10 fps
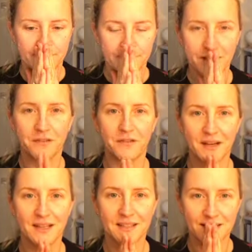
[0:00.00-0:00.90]
But the
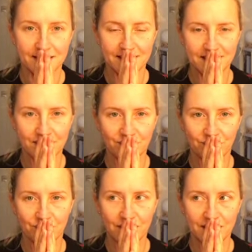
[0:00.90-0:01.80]
frankincense essential
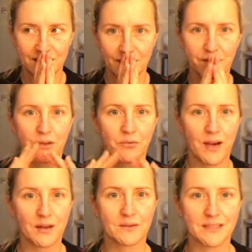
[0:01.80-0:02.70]
oil is very
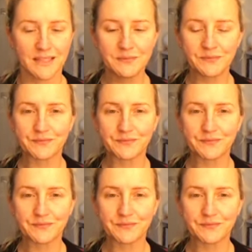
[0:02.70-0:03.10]
grounding.